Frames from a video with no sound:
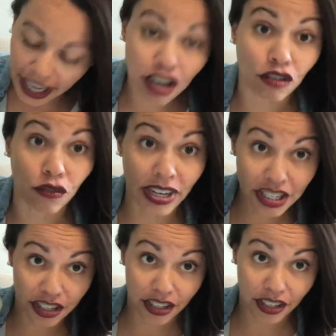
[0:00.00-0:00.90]
an
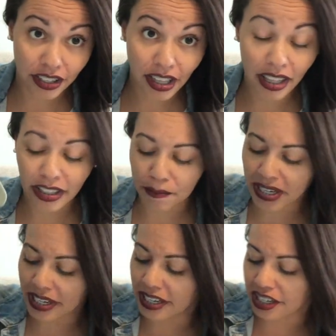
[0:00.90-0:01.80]
original
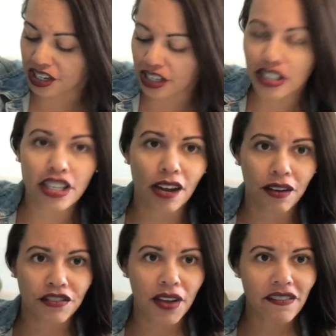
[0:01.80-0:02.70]
limited edition. So
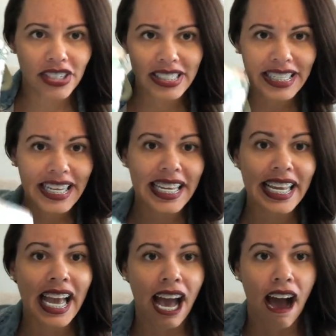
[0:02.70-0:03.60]
if you ever
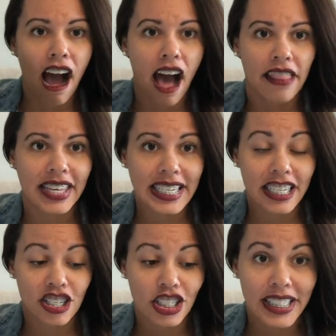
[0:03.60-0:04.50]
see the
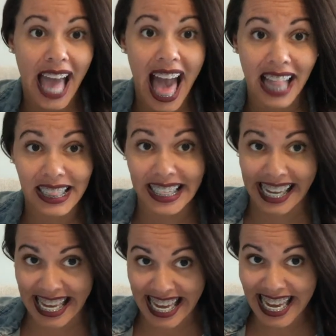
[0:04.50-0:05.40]
initials
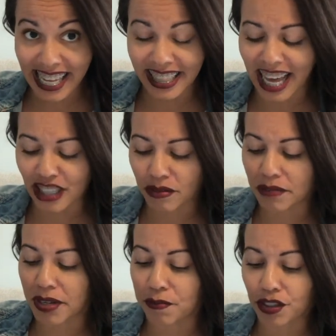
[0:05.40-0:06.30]
LE, that's
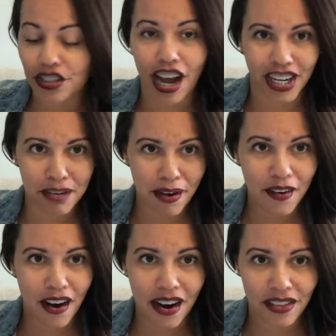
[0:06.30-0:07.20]
what people are talking
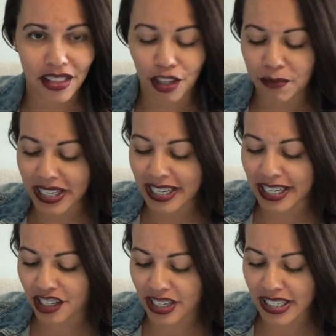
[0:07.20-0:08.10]
about, are the limited
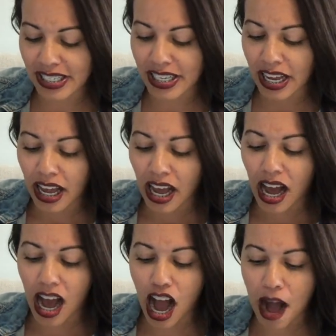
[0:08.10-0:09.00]
editions.
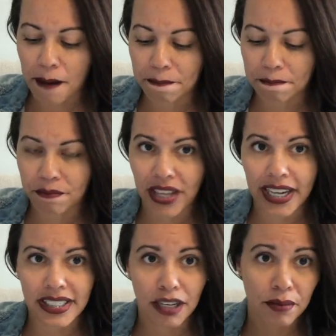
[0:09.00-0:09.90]

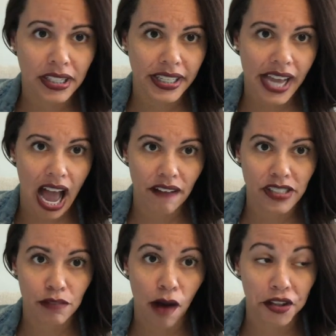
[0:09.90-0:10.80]
They typically have
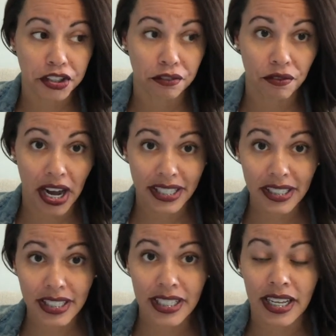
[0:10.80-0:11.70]
smaller
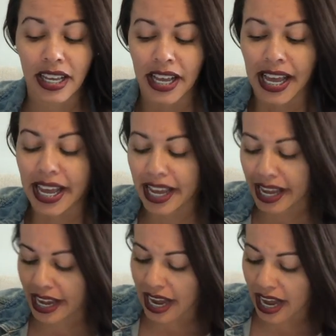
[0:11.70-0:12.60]
runs,
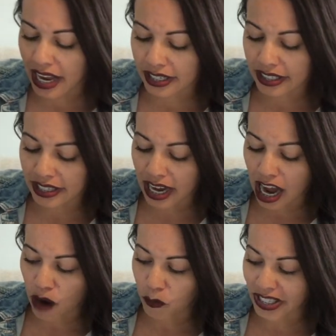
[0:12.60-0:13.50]
and
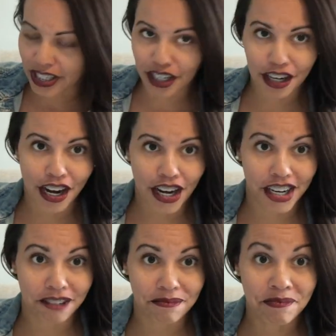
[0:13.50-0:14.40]
once they're
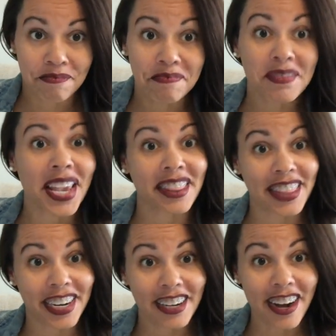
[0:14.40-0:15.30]
gone, they're